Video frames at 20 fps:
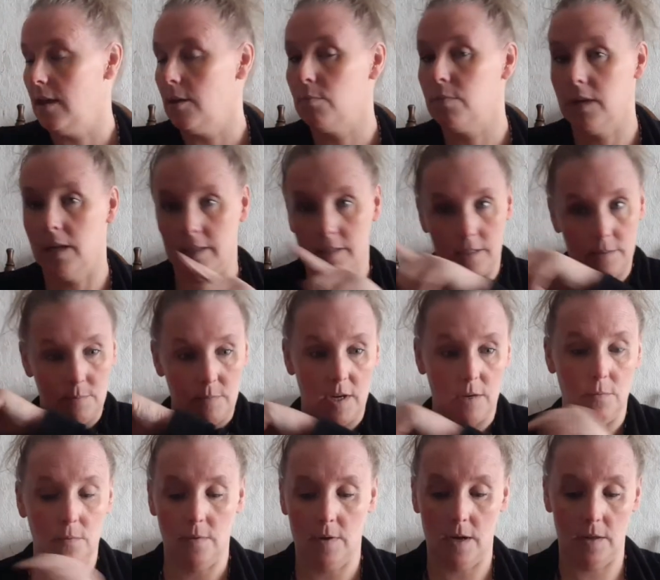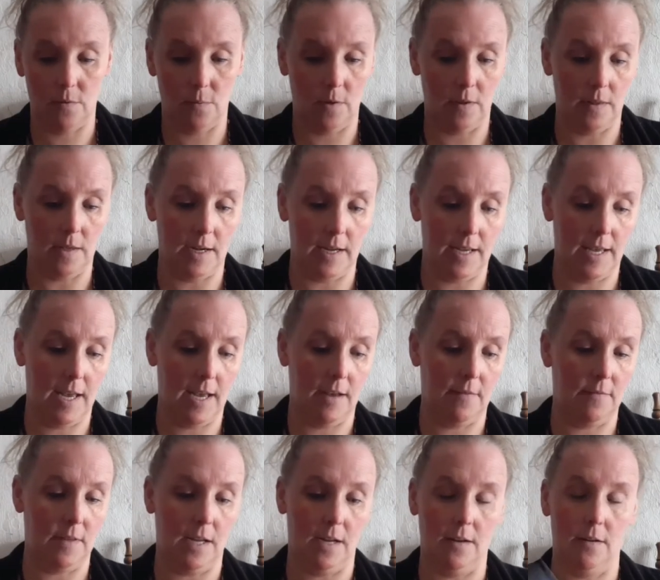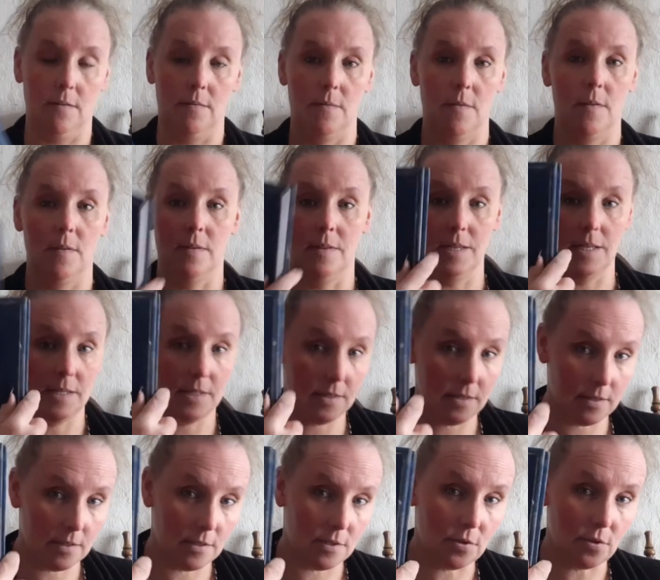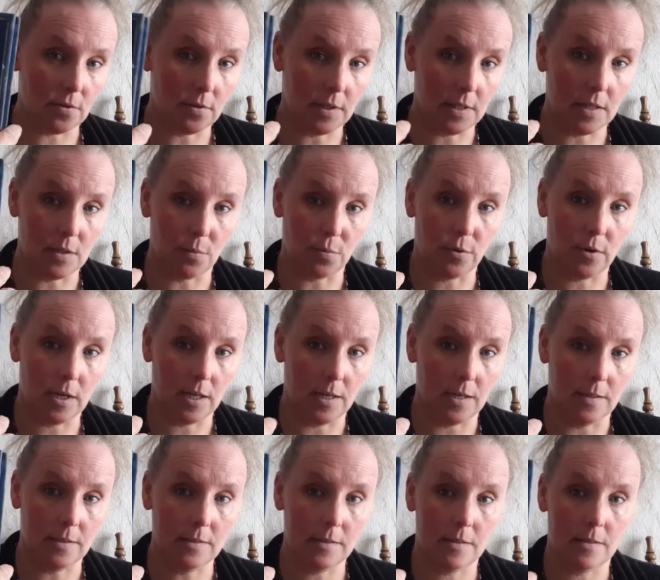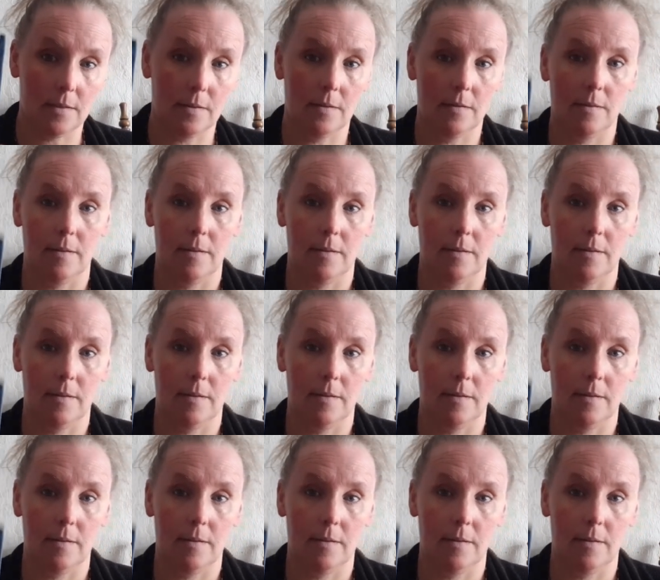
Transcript: Plus my other one that I have there. This is certainly the prettiest.